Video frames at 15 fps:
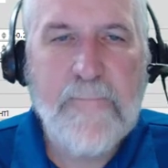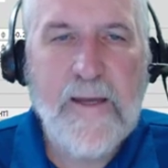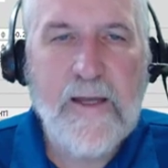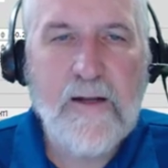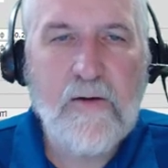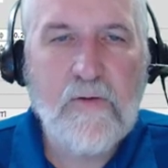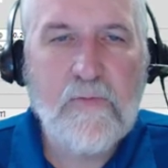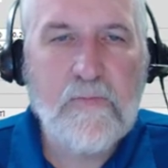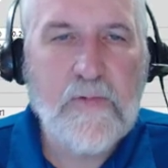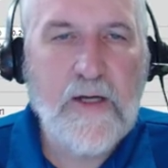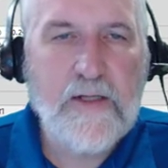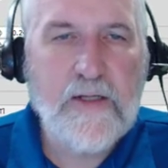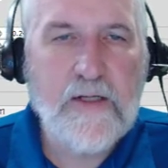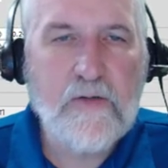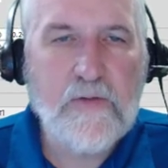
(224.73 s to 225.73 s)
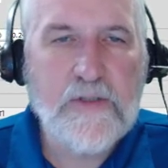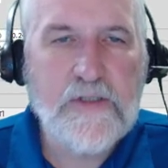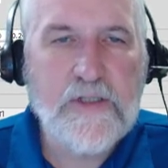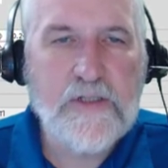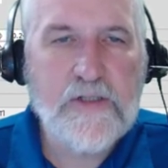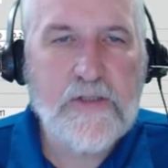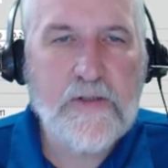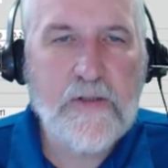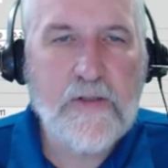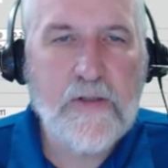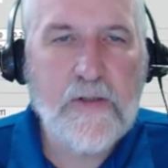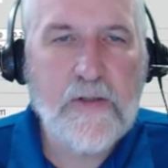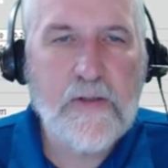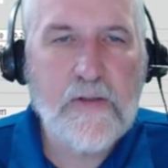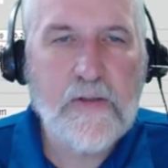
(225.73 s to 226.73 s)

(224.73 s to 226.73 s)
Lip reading: I need a resistor.